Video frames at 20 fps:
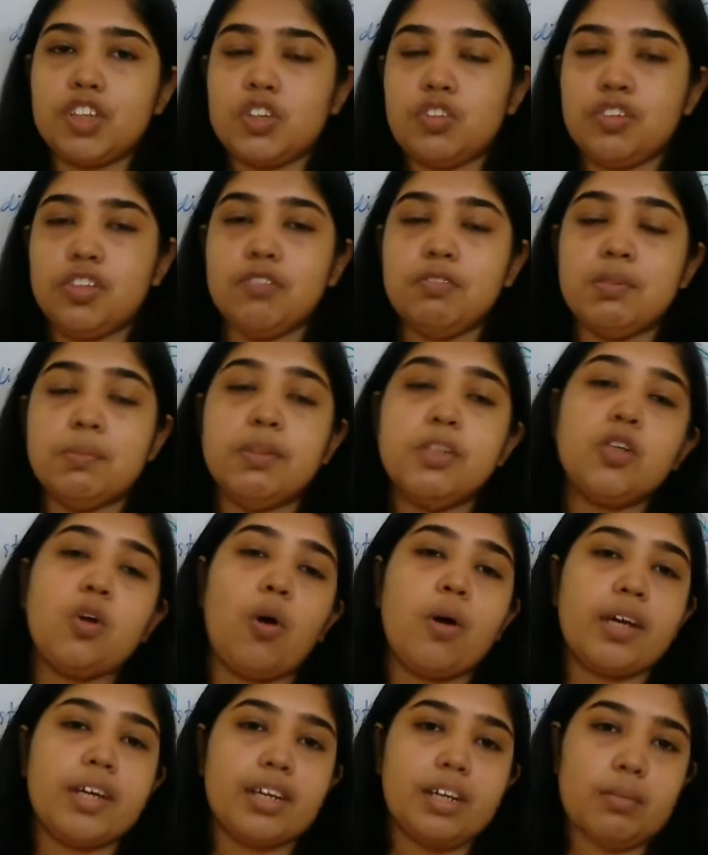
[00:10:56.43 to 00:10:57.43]
we will be
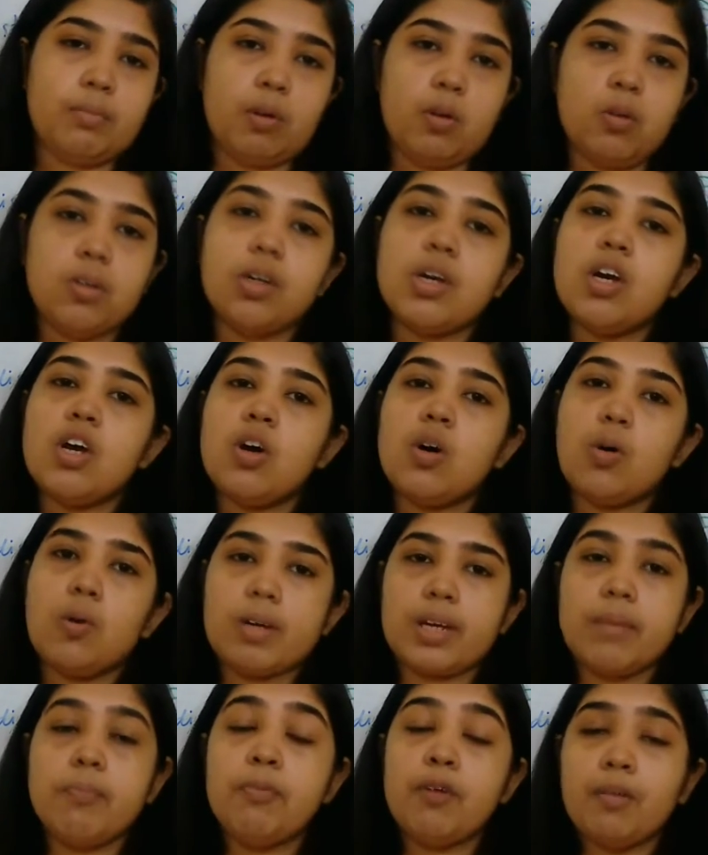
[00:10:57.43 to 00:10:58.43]
talking about.
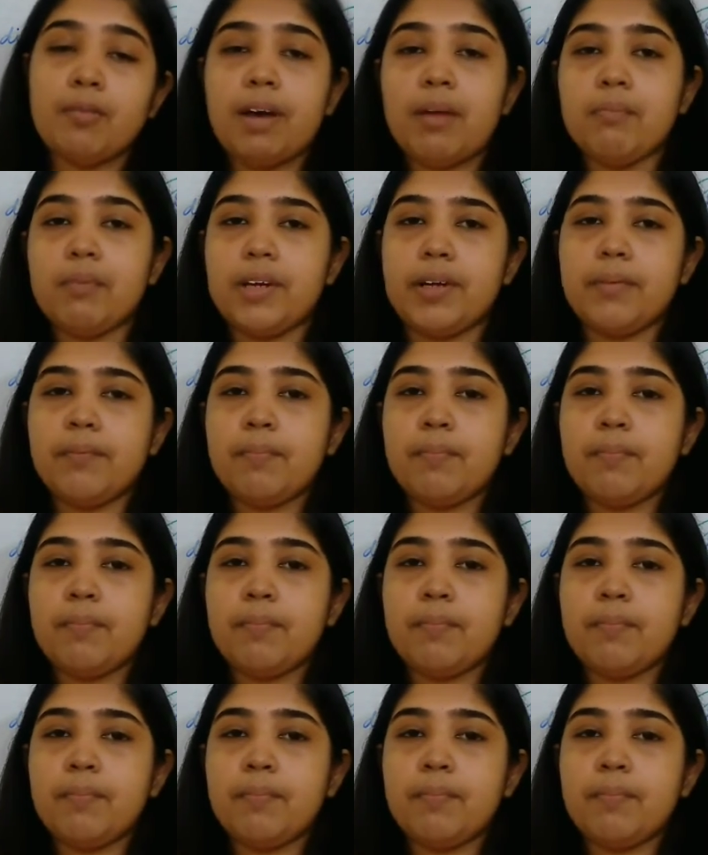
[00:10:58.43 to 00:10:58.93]
Okay, probably.